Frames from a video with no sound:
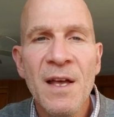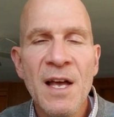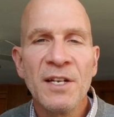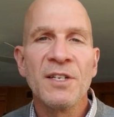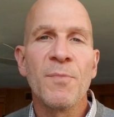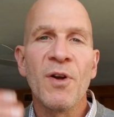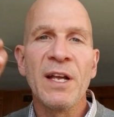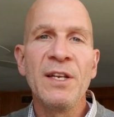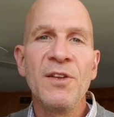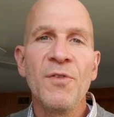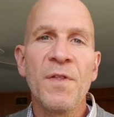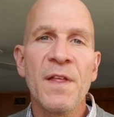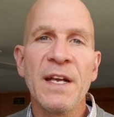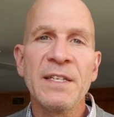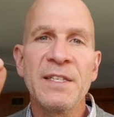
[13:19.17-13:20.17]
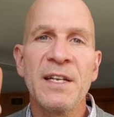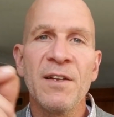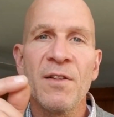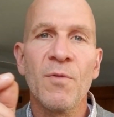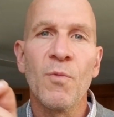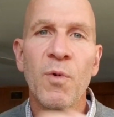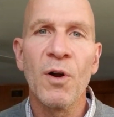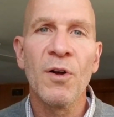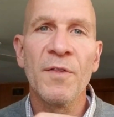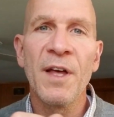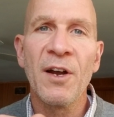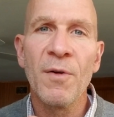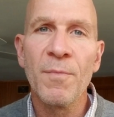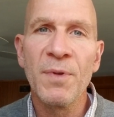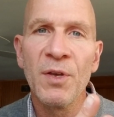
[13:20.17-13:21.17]
To bring new things into the world that
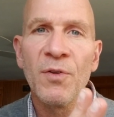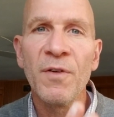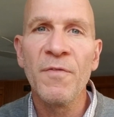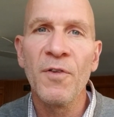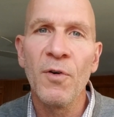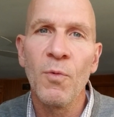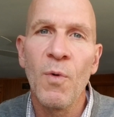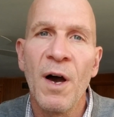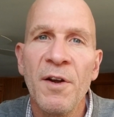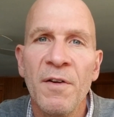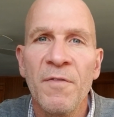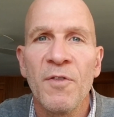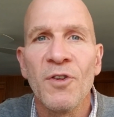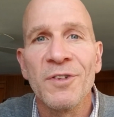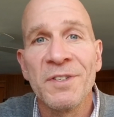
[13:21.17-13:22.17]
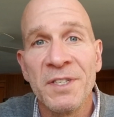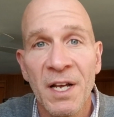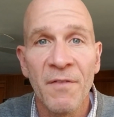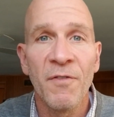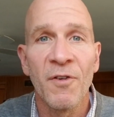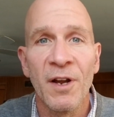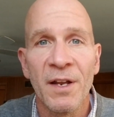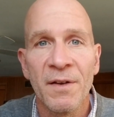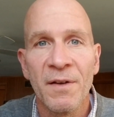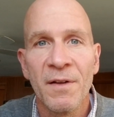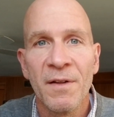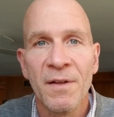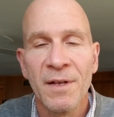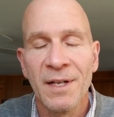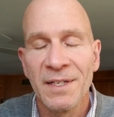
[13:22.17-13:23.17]
are beautiful, wonderful, different,
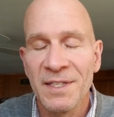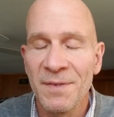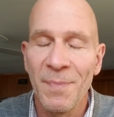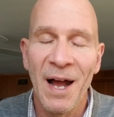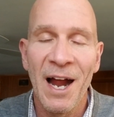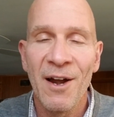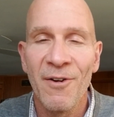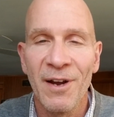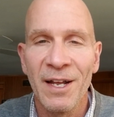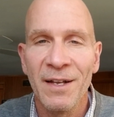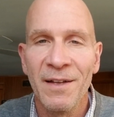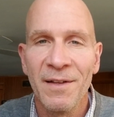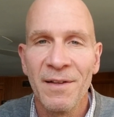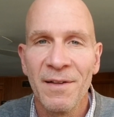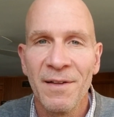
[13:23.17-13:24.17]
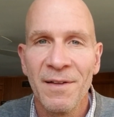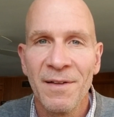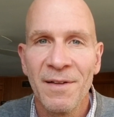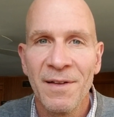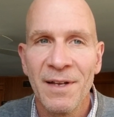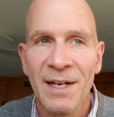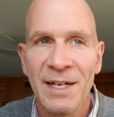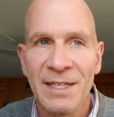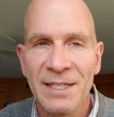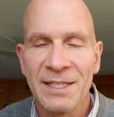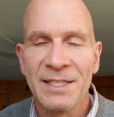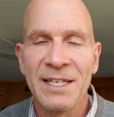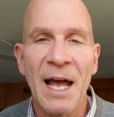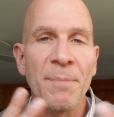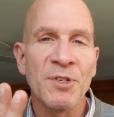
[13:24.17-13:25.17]
inspiring,
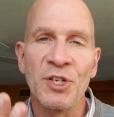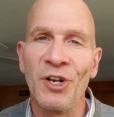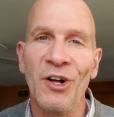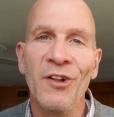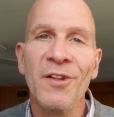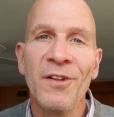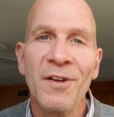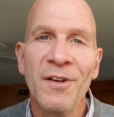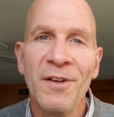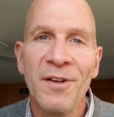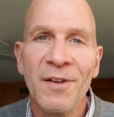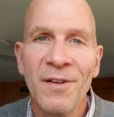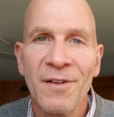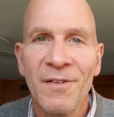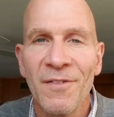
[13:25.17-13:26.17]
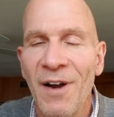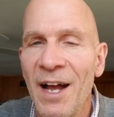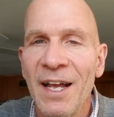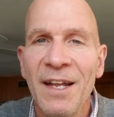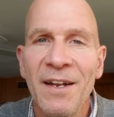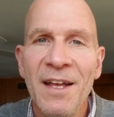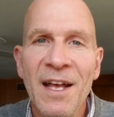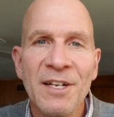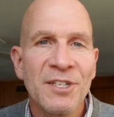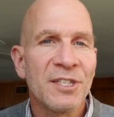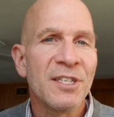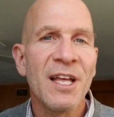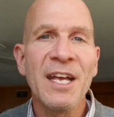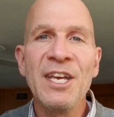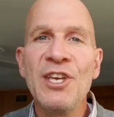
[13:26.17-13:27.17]
exceptional, right?
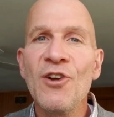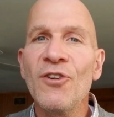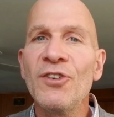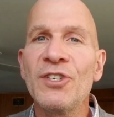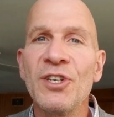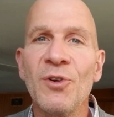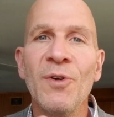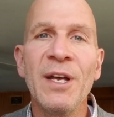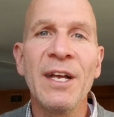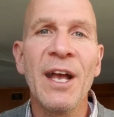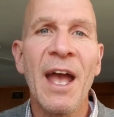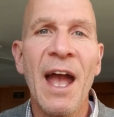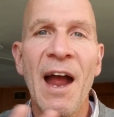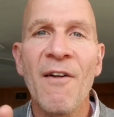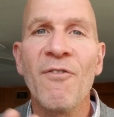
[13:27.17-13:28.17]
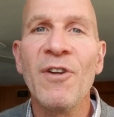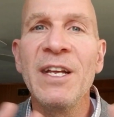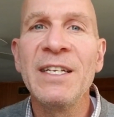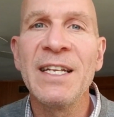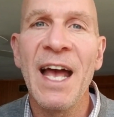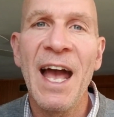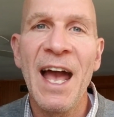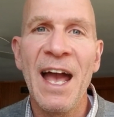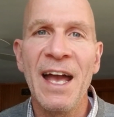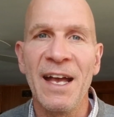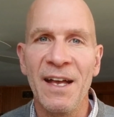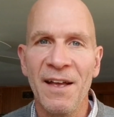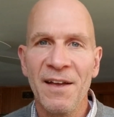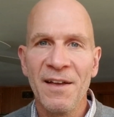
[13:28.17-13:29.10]
Just like you're doing every day.